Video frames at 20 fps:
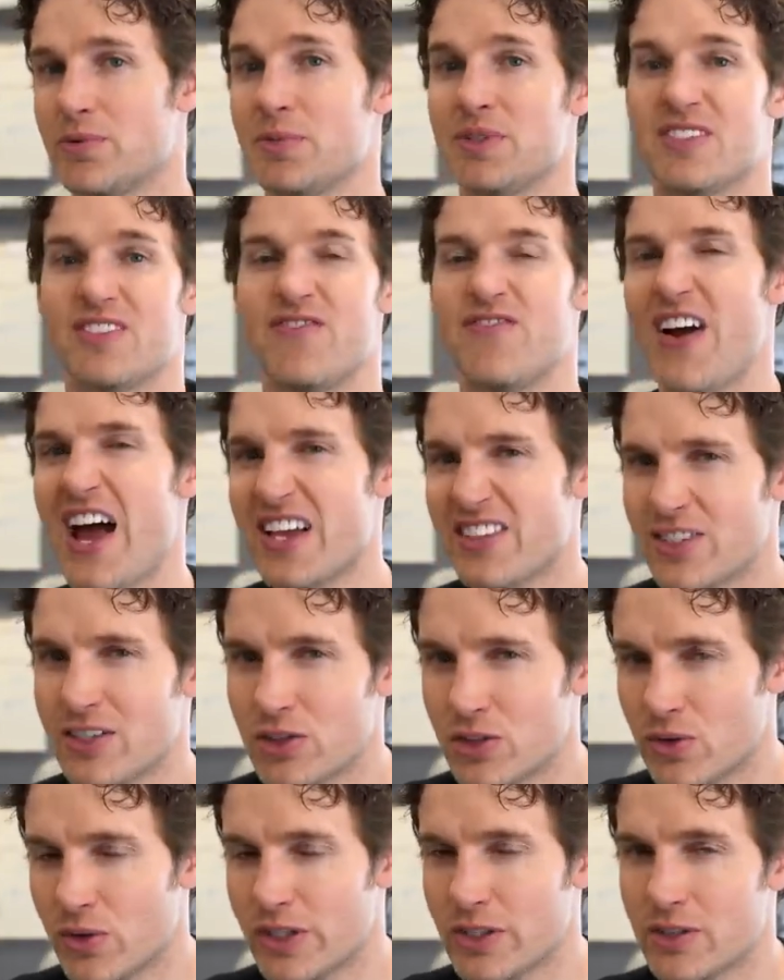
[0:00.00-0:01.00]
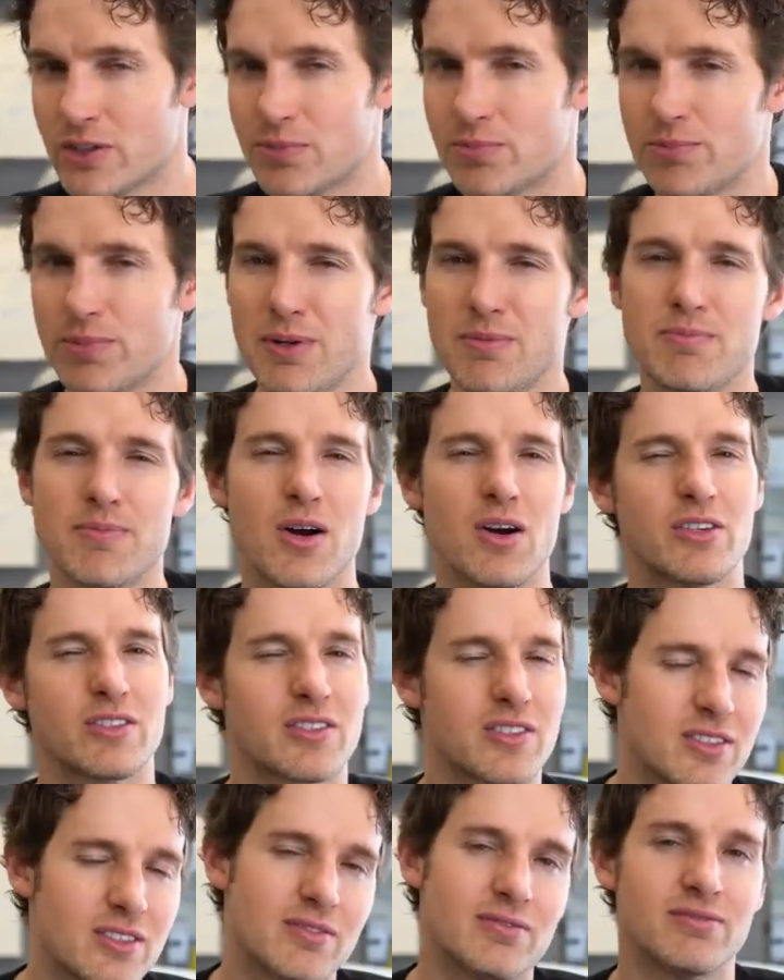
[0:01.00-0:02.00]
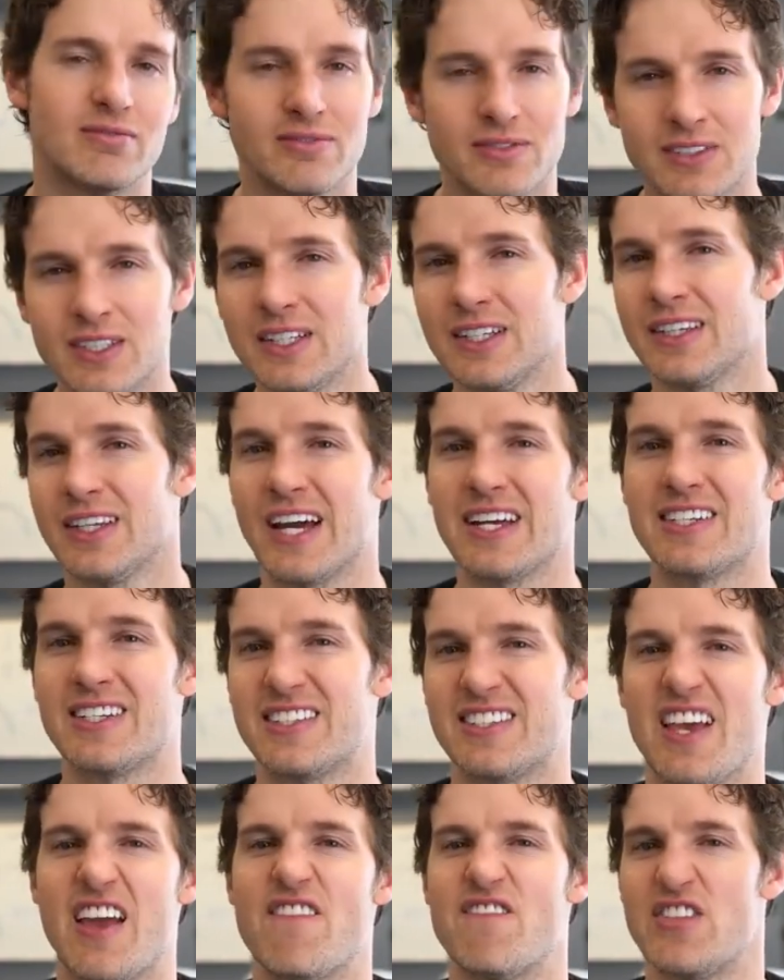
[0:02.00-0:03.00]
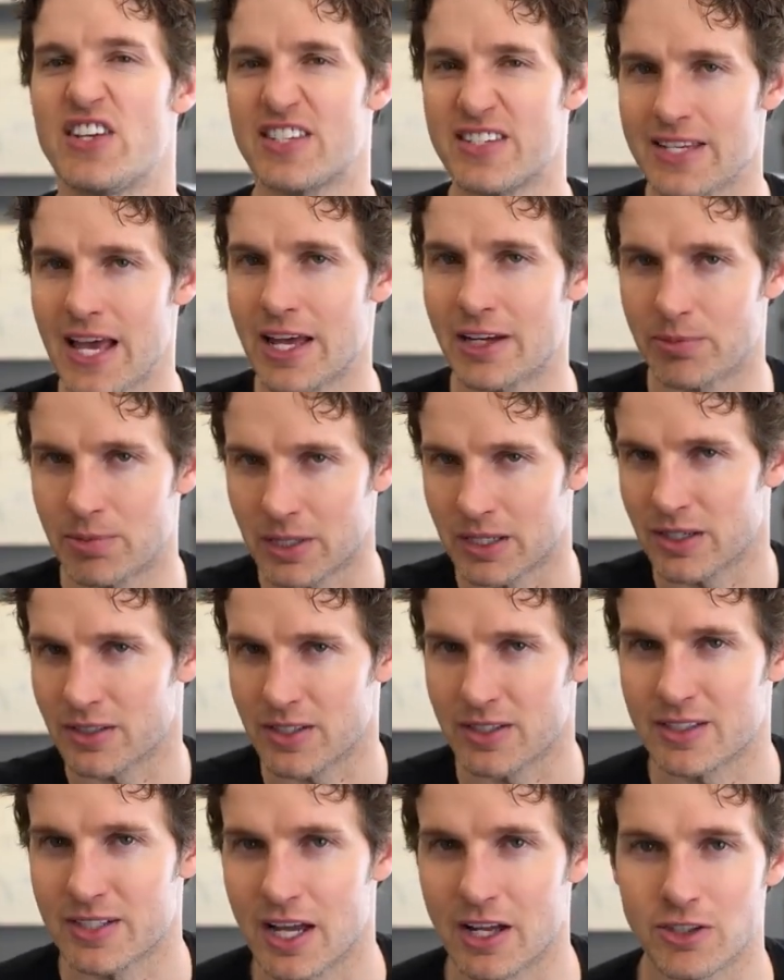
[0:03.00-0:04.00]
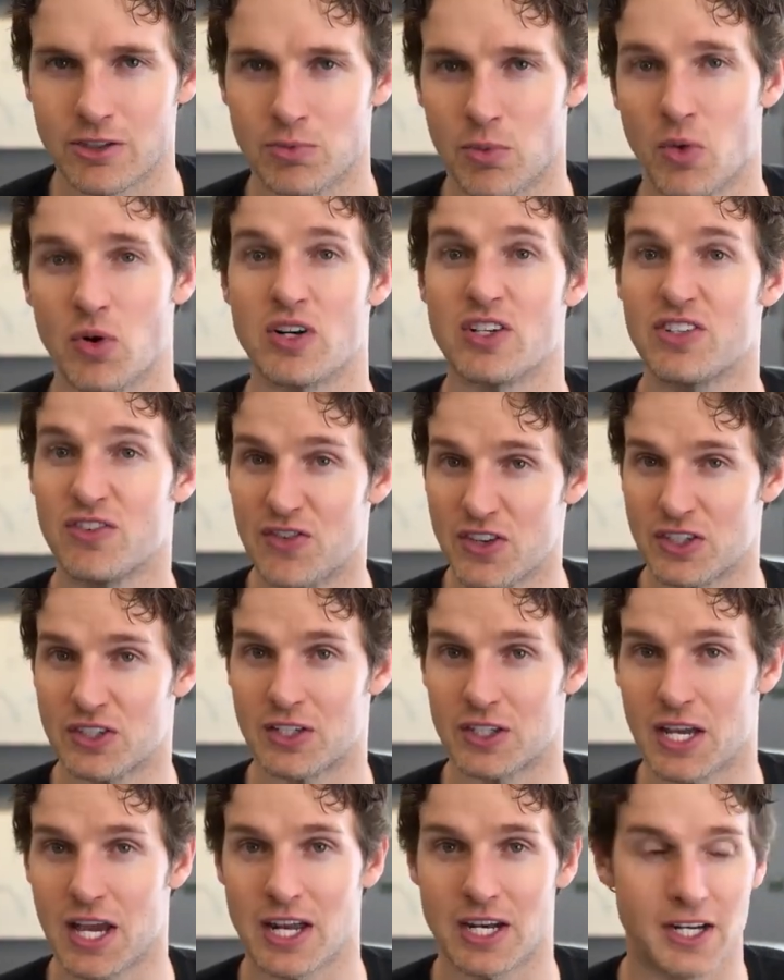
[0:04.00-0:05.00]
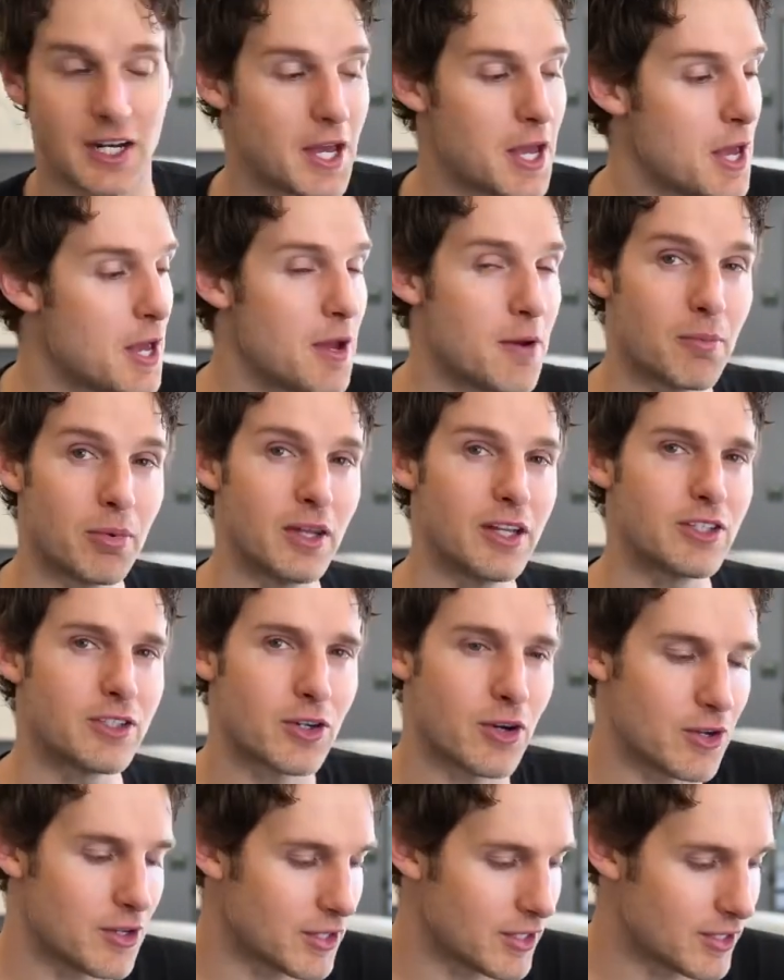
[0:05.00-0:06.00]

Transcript: them as facet joints, but most like to say facet because it sounds more sophisticated. But let's show you